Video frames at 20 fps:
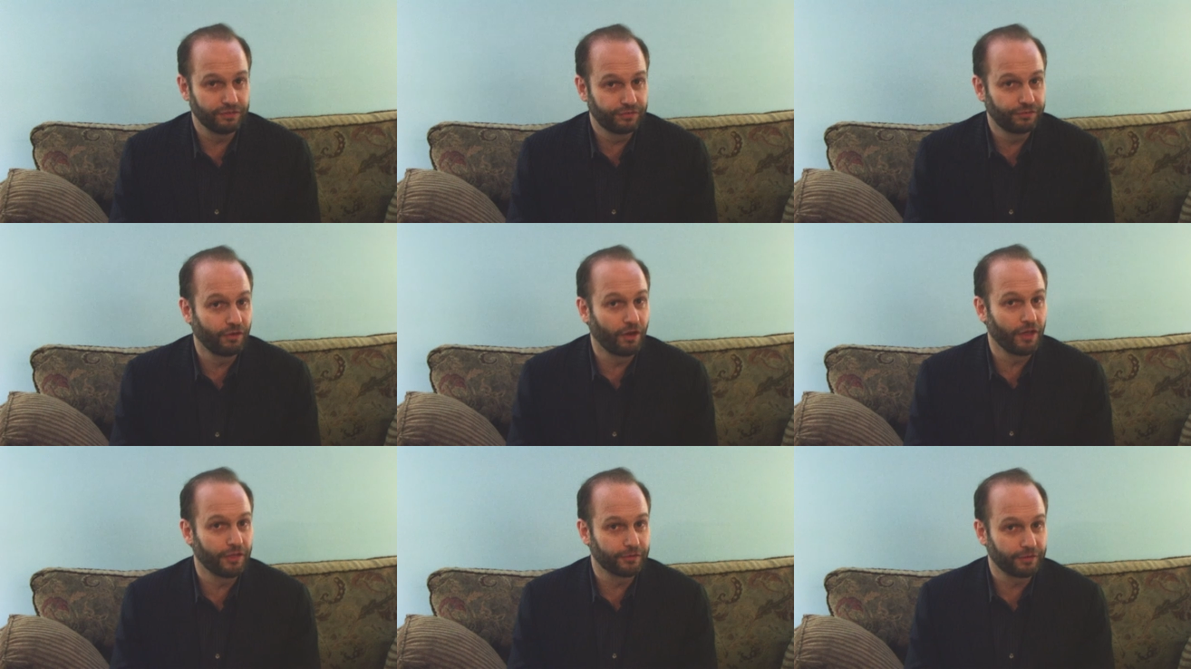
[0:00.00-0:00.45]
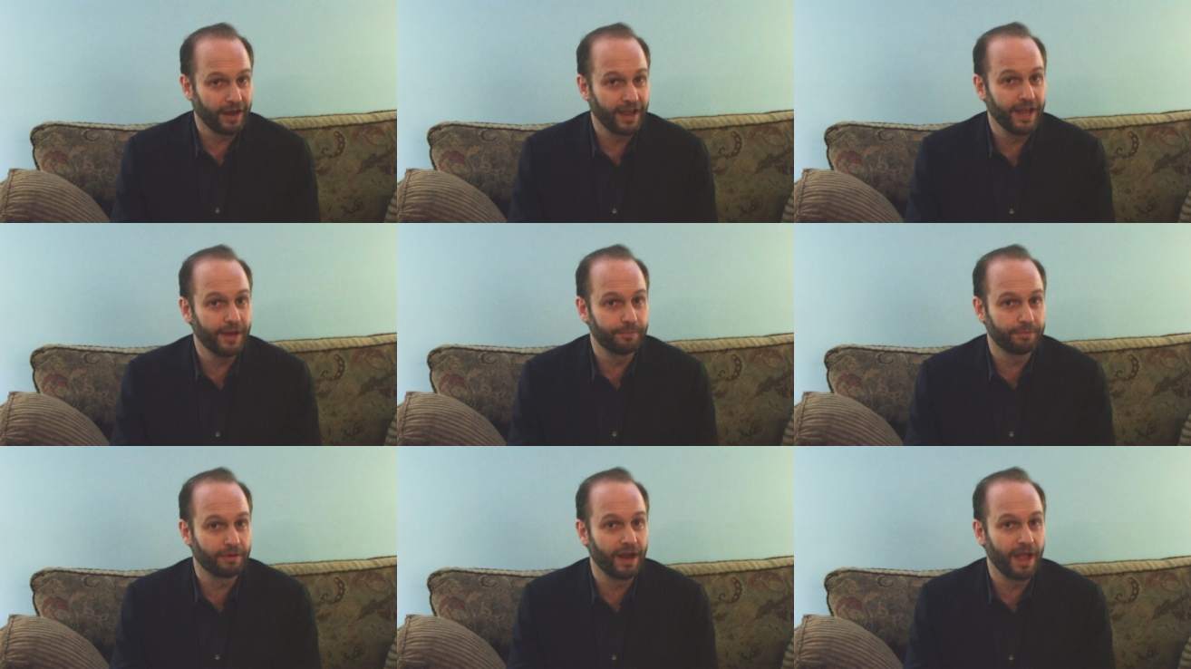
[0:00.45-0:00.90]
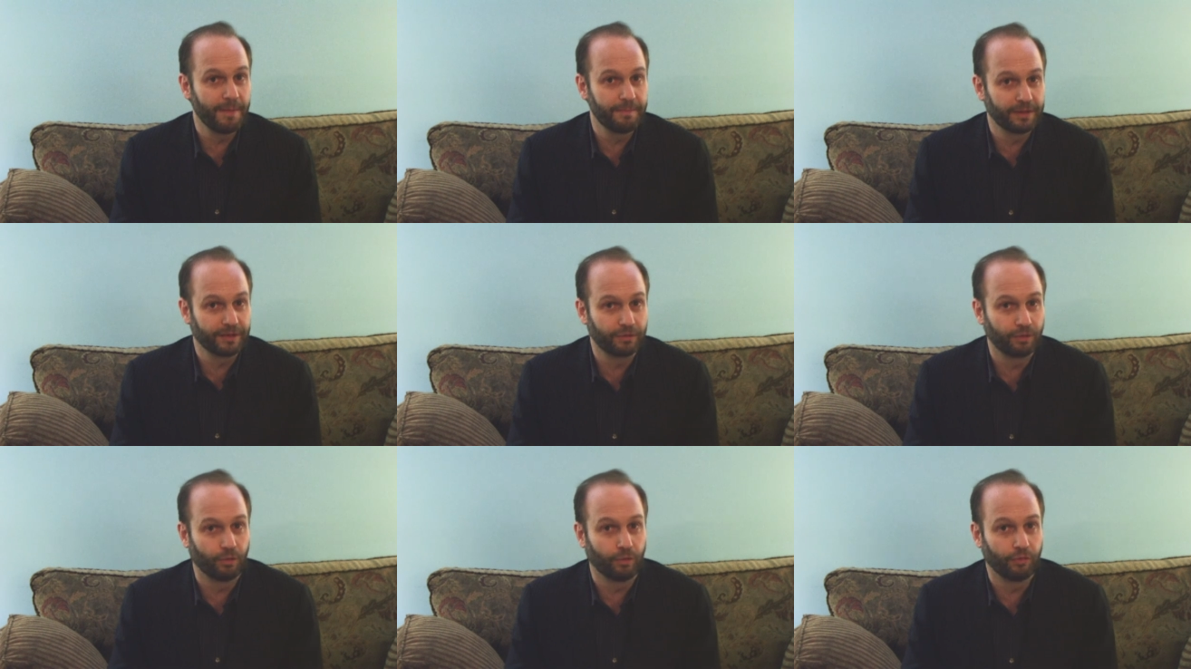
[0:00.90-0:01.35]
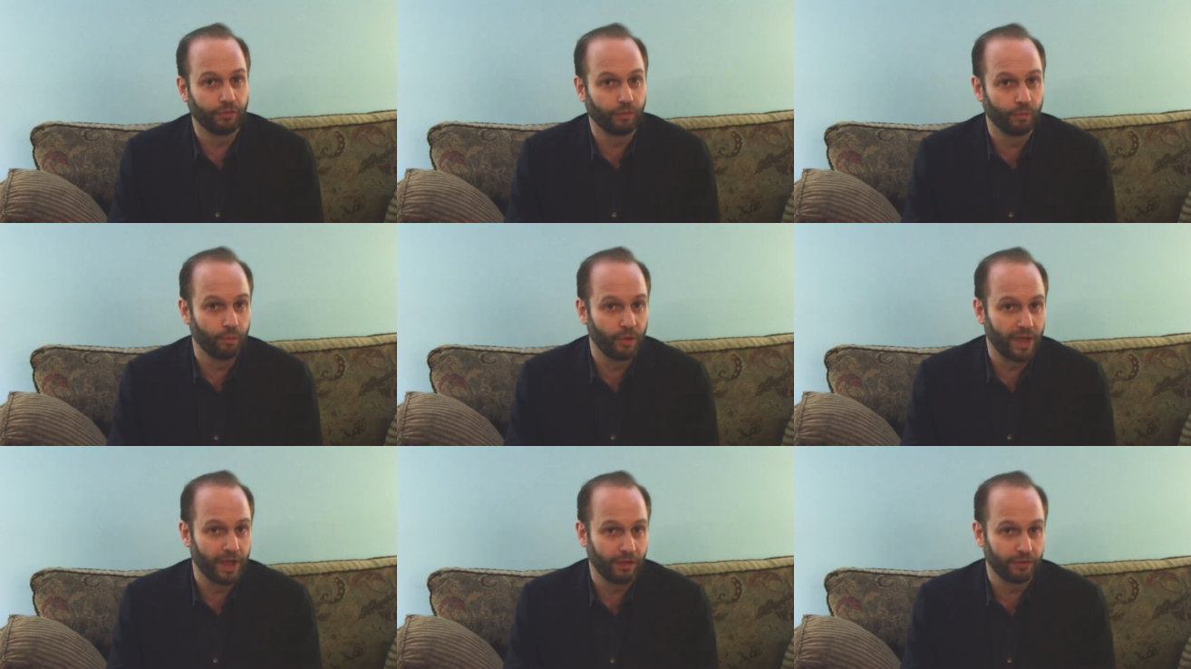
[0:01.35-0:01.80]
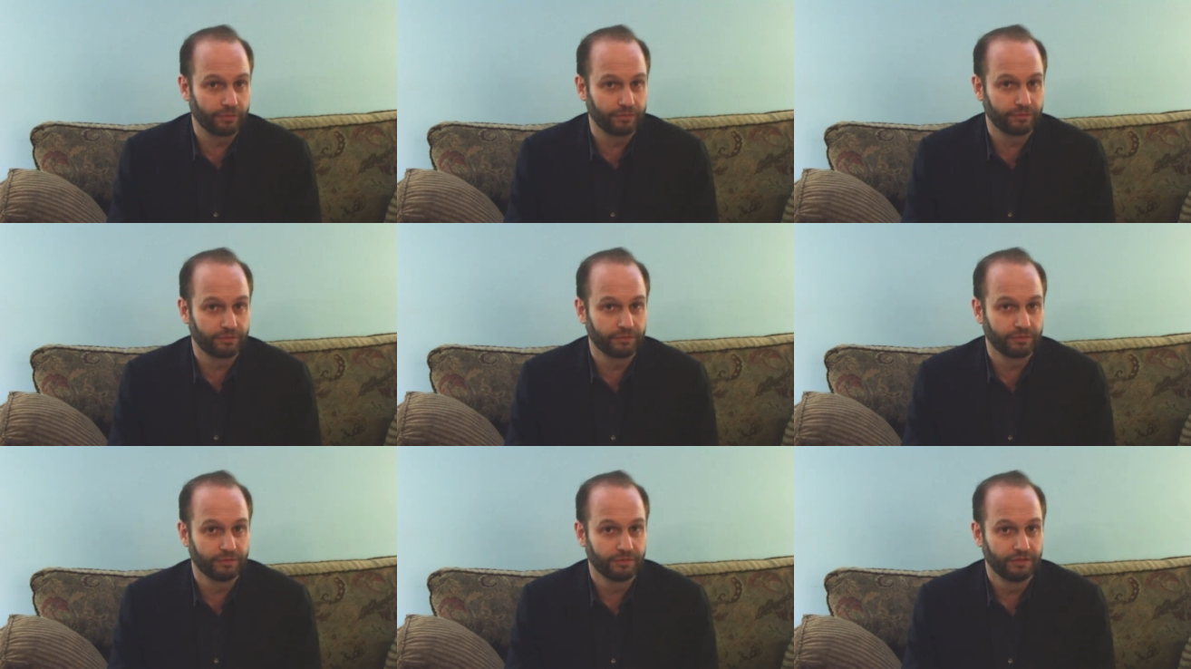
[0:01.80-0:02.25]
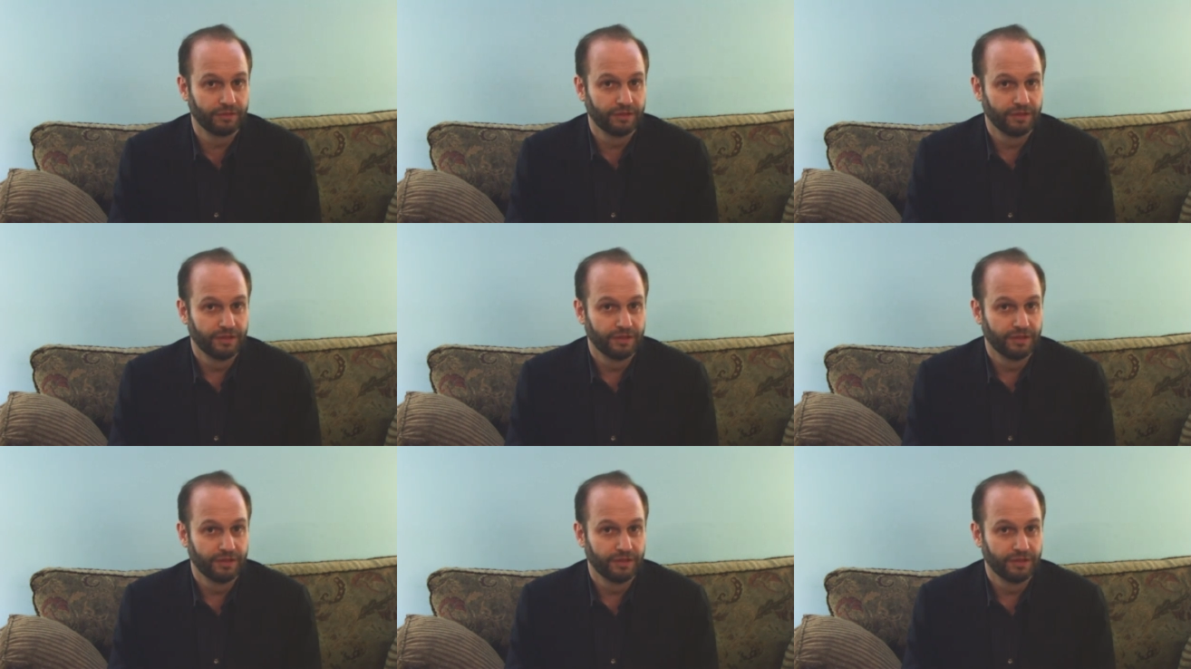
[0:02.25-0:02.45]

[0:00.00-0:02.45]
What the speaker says: his father Abraham had called the wells.